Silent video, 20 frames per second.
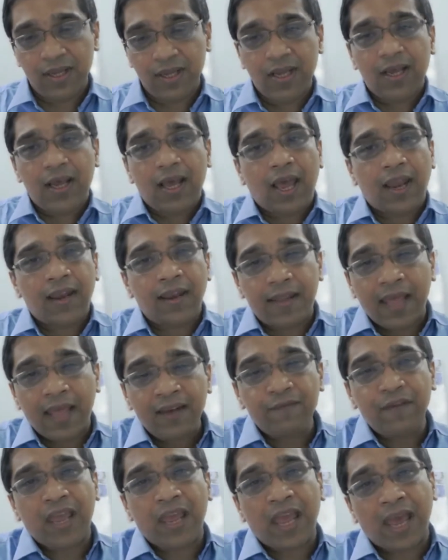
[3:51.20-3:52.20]
And then
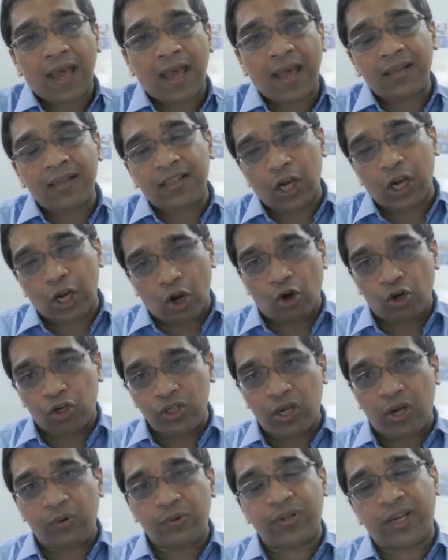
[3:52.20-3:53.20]
we had the
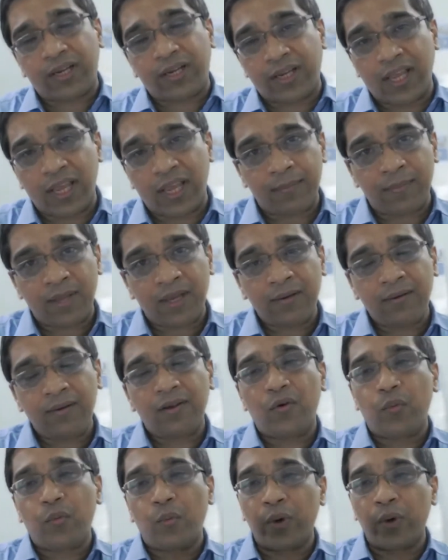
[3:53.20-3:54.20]
lockdown that came in.
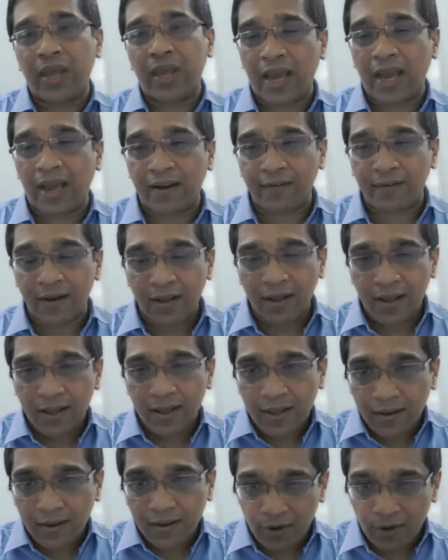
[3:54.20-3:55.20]
We had
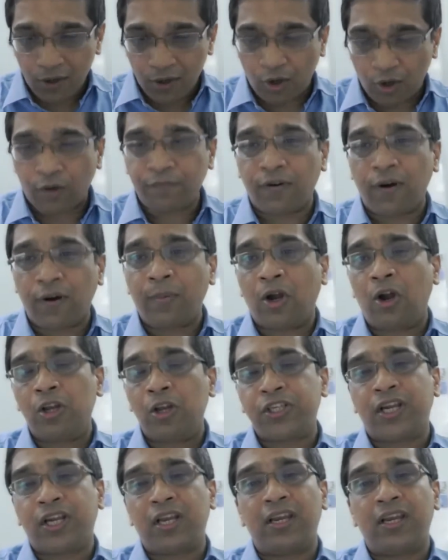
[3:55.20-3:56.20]

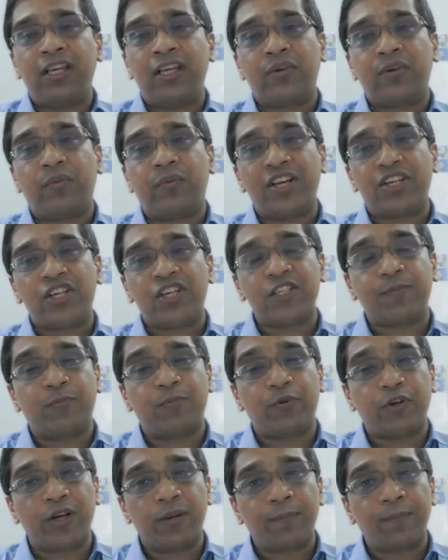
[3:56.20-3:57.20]
non-pharmacological interventions
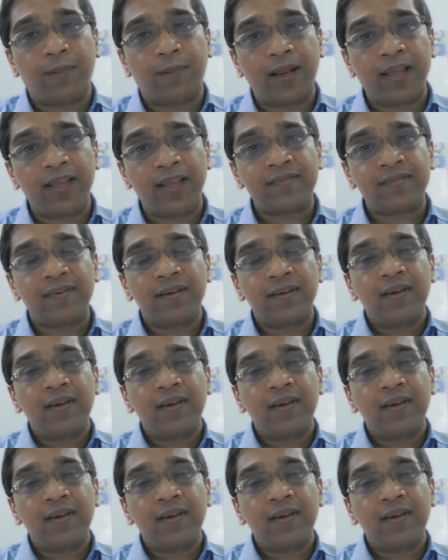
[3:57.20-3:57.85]
put in place.